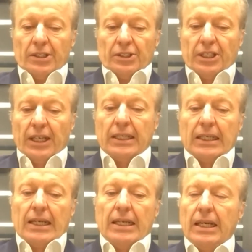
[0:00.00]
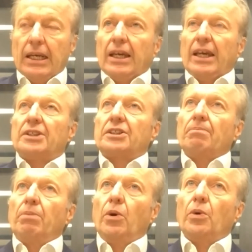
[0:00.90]
Secondly, it's
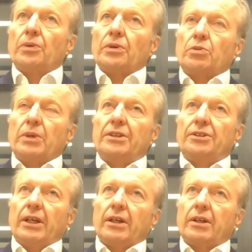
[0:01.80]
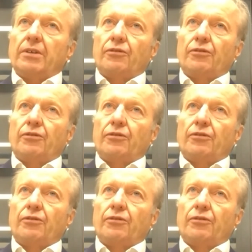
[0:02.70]
important, we think,